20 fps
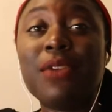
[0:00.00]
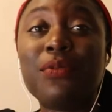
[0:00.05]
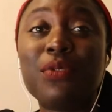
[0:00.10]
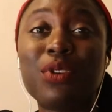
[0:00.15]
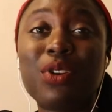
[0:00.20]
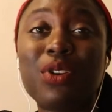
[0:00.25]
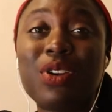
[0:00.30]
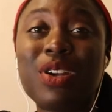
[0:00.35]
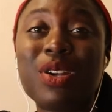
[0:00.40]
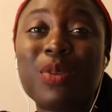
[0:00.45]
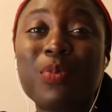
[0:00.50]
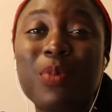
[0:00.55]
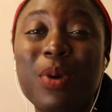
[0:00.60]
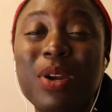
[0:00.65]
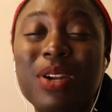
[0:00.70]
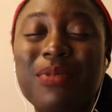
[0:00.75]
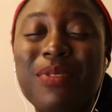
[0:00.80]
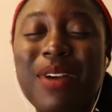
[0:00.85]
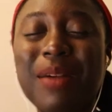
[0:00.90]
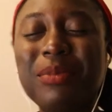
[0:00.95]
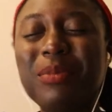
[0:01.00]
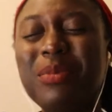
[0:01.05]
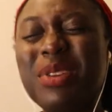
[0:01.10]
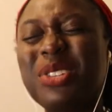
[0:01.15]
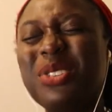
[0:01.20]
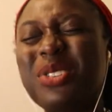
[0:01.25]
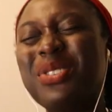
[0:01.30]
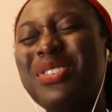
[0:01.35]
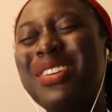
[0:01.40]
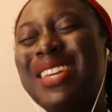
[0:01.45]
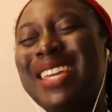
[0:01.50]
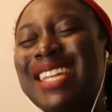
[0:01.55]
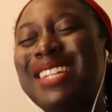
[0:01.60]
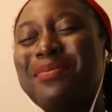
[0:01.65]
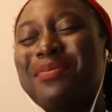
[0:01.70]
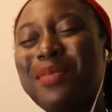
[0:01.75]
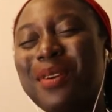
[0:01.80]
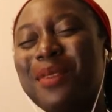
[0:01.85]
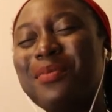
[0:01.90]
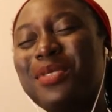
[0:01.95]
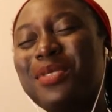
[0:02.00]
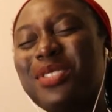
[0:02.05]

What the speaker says: if you're not already part of the family, make sure you hit bump,